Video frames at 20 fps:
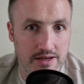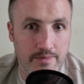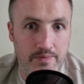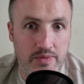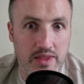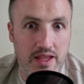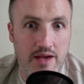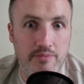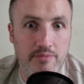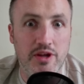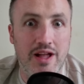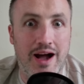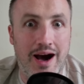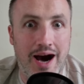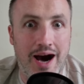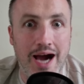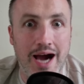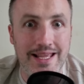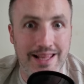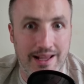I'm going to
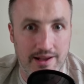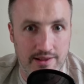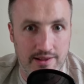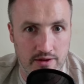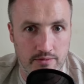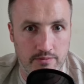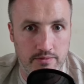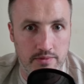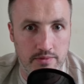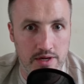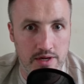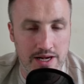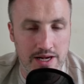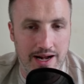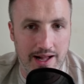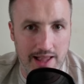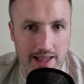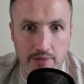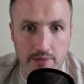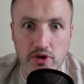highlight them,
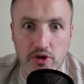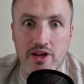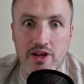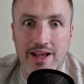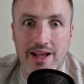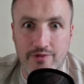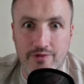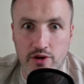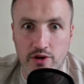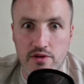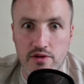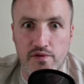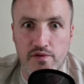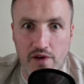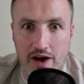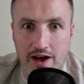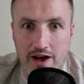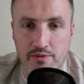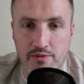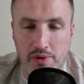and I'm going to give you the
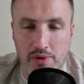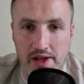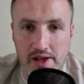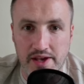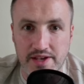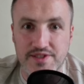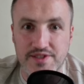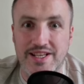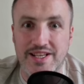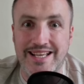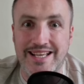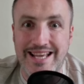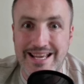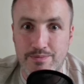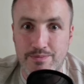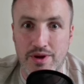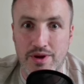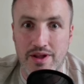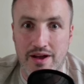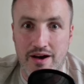5 players to
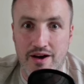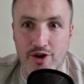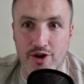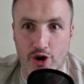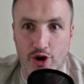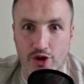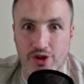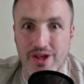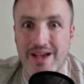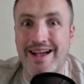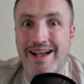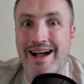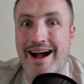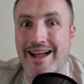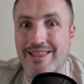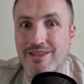keep an eye on at the